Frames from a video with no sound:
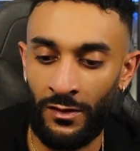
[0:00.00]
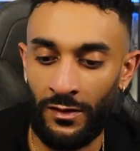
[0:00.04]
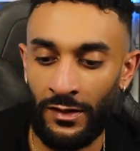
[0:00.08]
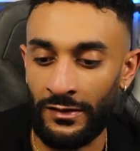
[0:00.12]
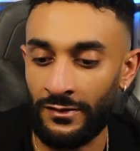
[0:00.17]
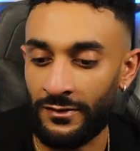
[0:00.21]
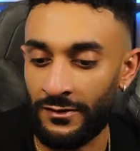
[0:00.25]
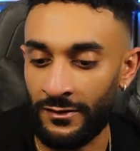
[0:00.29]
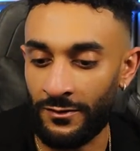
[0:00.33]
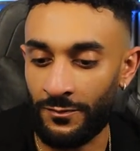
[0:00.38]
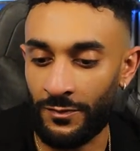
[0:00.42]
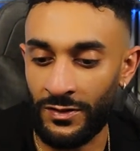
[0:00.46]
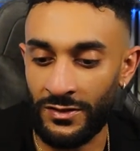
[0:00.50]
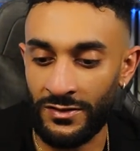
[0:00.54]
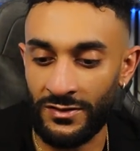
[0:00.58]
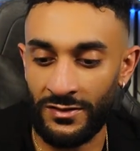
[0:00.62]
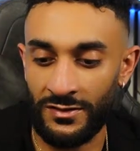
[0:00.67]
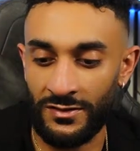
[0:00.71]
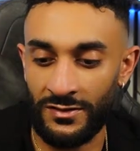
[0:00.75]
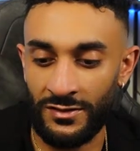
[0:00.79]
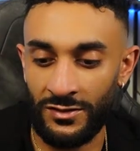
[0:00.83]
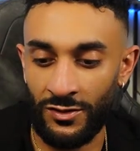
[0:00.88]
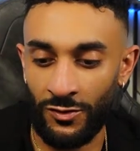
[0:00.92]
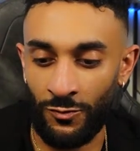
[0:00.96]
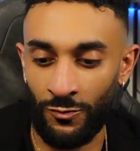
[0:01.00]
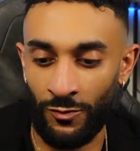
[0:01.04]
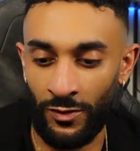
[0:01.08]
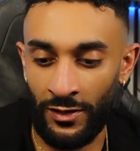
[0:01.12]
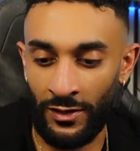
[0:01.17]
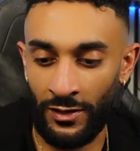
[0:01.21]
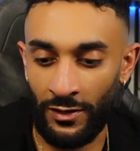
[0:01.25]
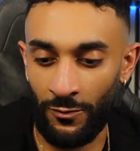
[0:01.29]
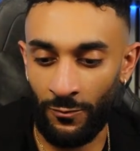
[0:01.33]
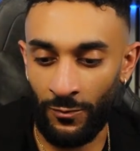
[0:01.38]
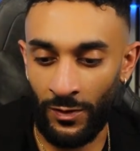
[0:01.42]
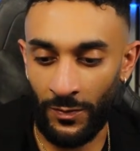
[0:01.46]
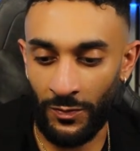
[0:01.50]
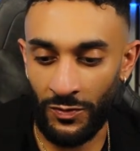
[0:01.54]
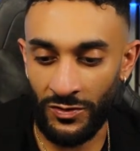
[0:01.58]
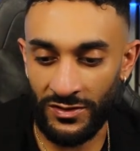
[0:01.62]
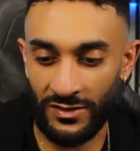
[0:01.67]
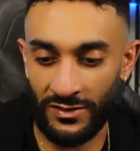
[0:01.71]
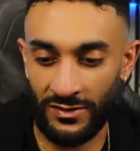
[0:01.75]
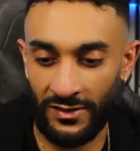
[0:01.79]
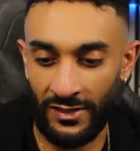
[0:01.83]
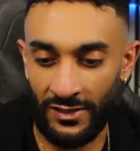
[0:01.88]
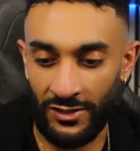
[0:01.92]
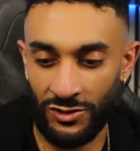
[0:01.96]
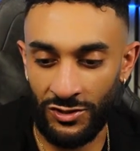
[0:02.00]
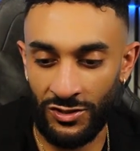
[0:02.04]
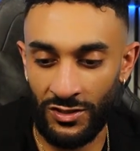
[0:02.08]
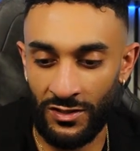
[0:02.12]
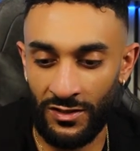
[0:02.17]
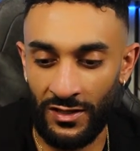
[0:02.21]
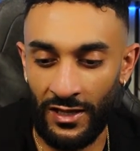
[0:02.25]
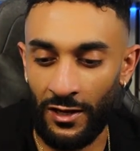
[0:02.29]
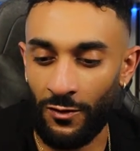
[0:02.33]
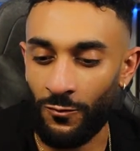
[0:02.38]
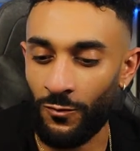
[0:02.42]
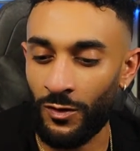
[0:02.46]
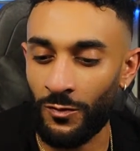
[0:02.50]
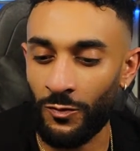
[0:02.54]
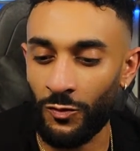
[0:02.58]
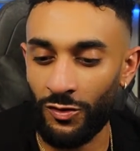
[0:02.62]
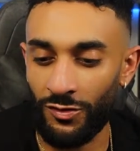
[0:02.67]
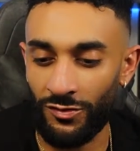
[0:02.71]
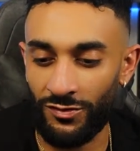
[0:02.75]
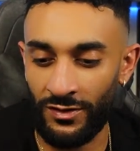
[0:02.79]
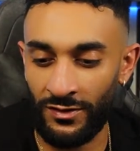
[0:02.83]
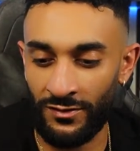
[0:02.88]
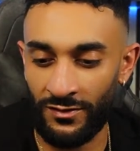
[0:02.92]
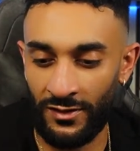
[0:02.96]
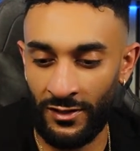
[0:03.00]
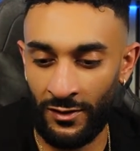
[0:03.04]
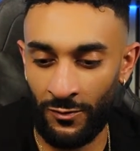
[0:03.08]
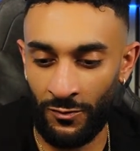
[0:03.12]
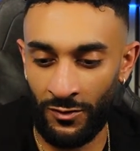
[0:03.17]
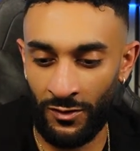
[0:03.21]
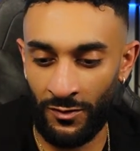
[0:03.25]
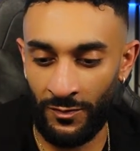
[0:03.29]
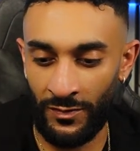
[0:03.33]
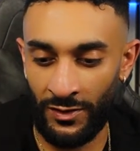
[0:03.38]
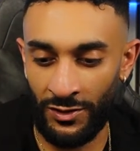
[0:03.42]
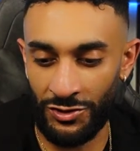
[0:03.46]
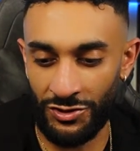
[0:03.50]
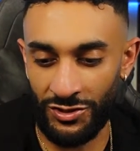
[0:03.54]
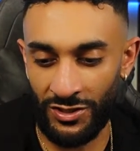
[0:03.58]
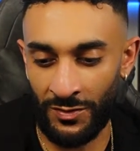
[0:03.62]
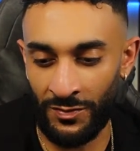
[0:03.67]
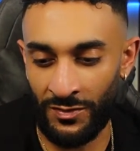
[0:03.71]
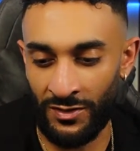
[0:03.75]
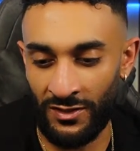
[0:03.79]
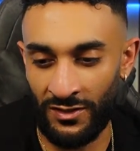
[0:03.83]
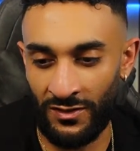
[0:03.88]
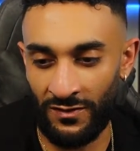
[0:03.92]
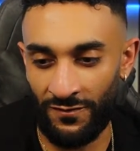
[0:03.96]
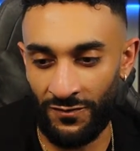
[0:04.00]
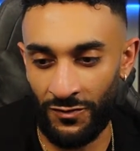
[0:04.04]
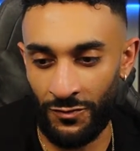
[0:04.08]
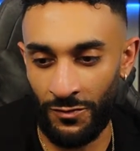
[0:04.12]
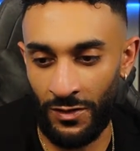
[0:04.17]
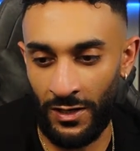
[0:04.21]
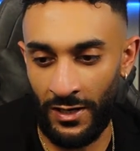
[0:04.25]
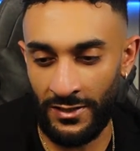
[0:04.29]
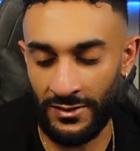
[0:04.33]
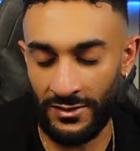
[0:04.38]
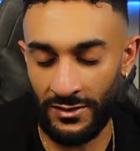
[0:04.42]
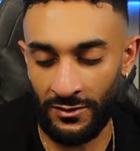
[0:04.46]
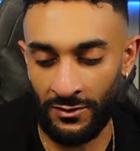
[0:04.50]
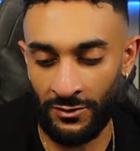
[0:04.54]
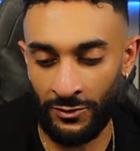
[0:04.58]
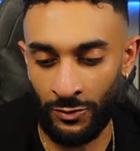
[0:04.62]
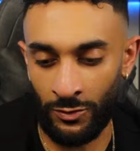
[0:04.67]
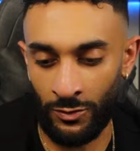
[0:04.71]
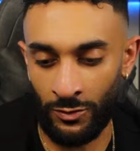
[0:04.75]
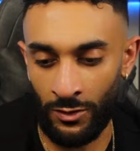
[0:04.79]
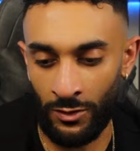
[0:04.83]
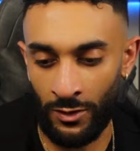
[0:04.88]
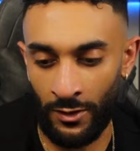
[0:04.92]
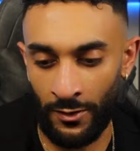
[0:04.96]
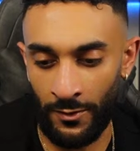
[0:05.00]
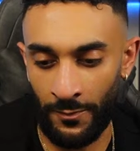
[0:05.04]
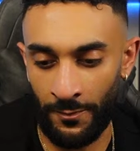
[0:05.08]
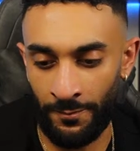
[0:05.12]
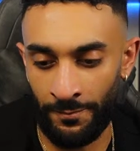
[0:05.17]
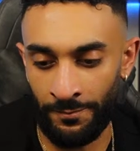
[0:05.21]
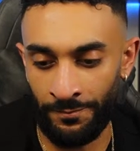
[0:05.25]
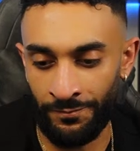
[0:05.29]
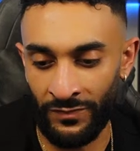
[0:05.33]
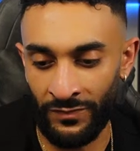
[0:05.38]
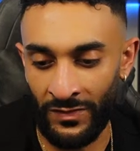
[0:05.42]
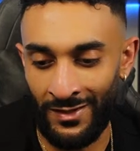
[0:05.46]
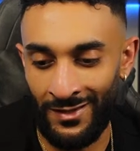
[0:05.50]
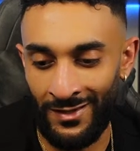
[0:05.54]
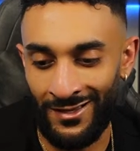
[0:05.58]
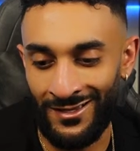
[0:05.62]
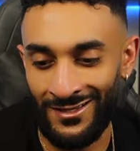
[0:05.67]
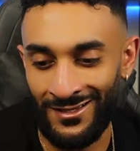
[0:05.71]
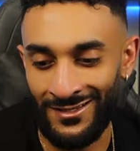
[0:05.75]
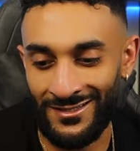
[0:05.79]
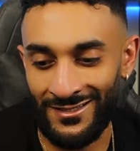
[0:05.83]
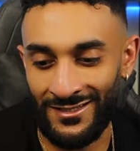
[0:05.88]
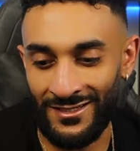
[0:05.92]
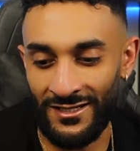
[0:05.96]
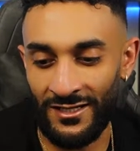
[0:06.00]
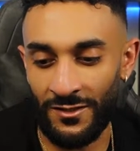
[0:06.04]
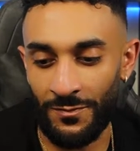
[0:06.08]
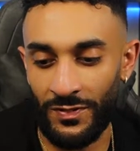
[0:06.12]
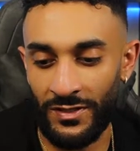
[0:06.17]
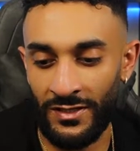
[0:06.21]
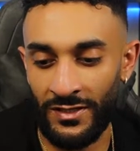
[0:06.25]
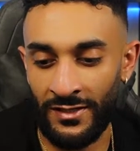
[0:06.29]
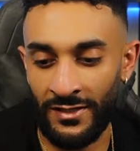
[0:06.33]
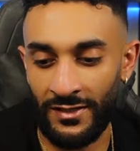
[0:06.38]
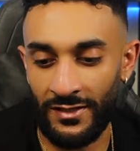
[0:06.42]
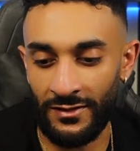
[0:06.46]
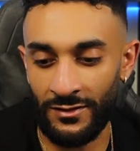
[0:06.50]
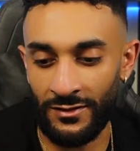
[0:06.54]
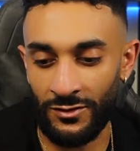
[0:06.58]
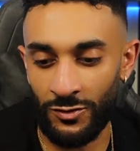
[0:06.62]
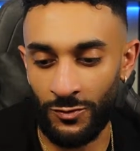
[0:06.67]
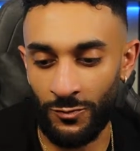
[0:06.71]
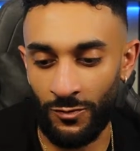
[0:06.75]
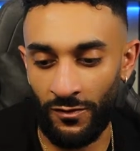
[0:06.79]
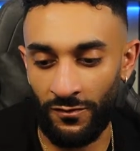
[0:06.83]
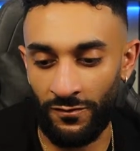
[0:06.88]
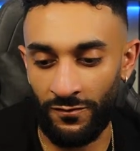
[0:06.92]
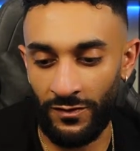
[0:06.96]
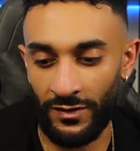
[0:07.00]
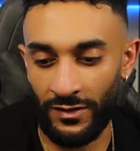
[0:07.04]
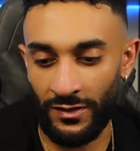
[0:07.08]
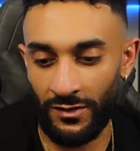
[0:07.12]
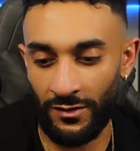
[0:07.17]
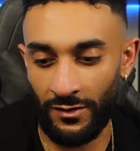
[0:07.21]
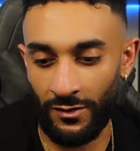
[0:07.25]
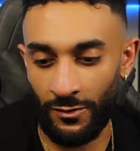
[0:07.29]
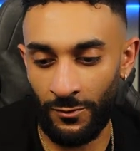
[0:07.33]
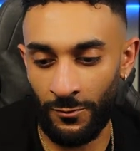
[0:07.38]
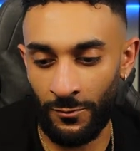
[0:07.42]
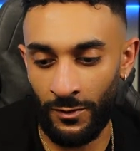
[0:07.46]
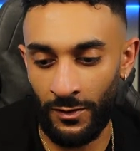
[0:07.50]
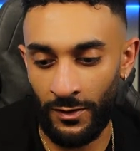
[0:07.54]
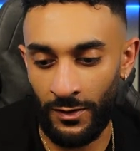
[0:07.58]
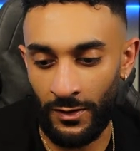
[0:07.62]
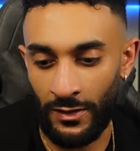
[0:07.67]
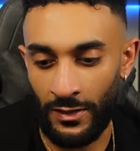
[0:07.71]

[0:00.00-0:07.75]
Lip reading: I think business is a great representation of that. One more thing that I want to mention. I'm going to give you guys a little sneak peek into a video